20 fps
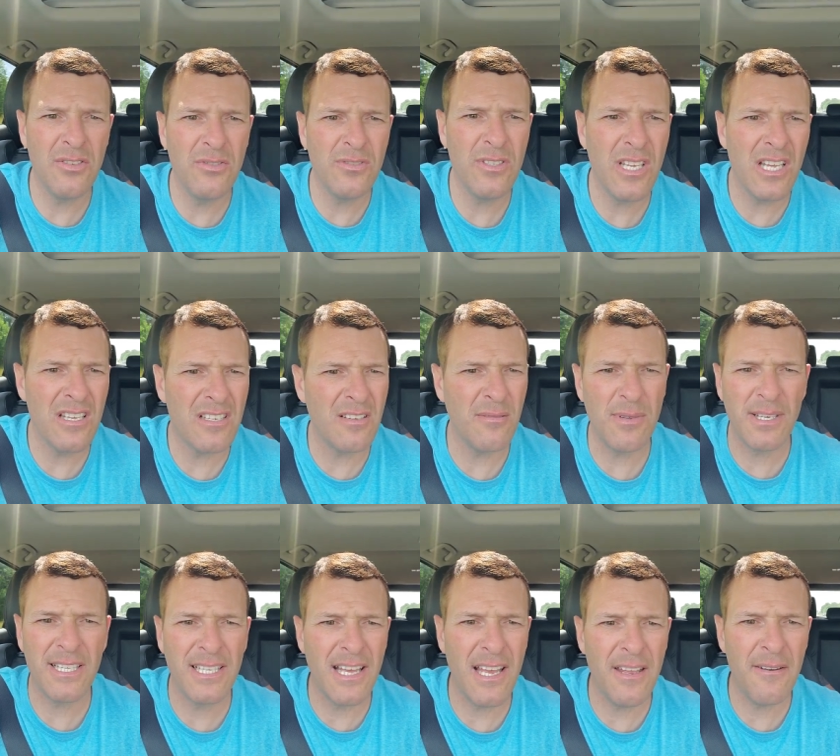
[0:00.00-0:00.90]
Tuesday,
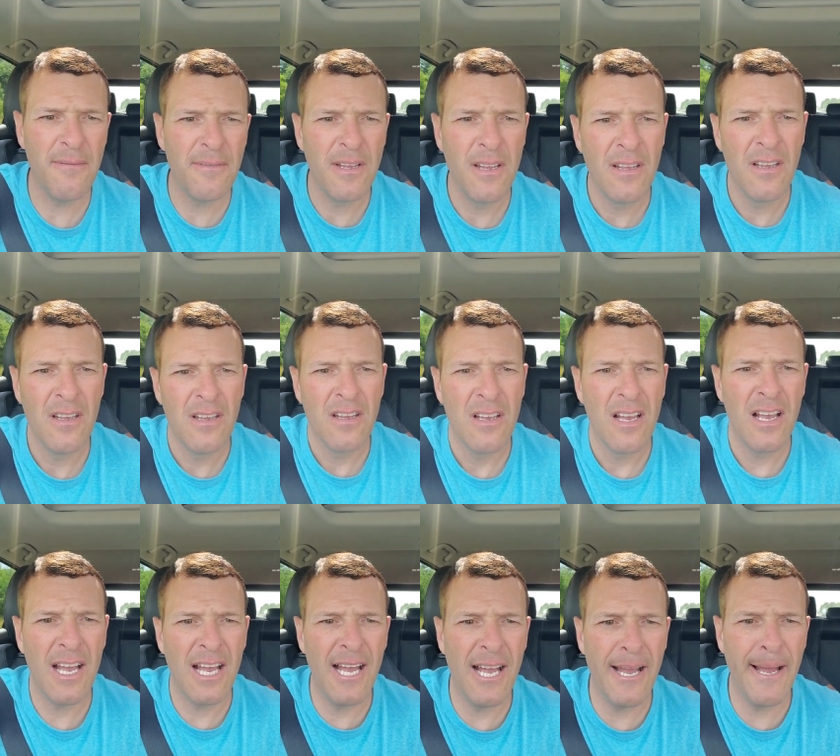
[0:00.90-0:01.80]
something like
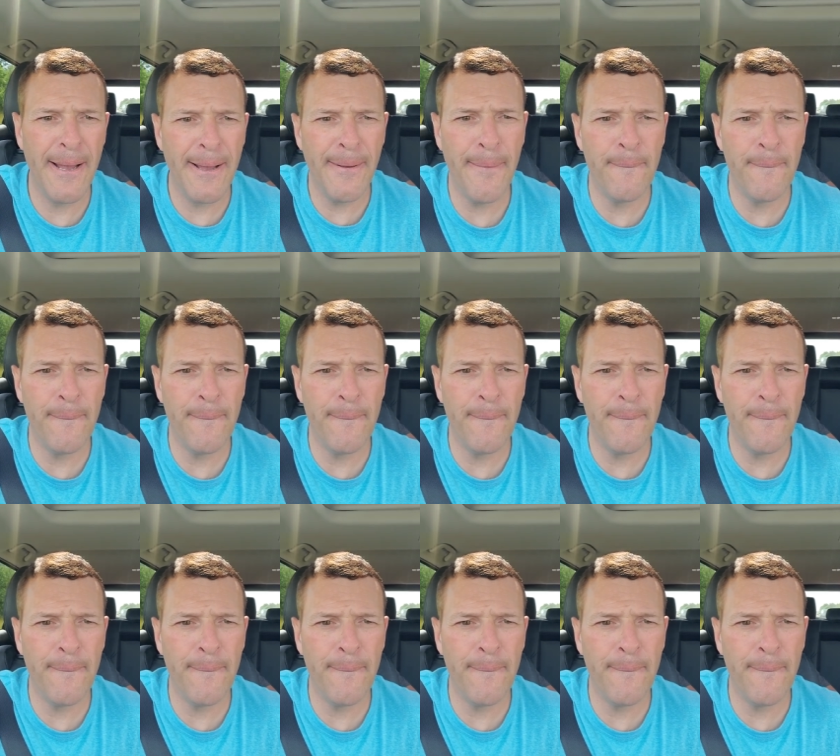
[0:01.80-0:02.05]
that.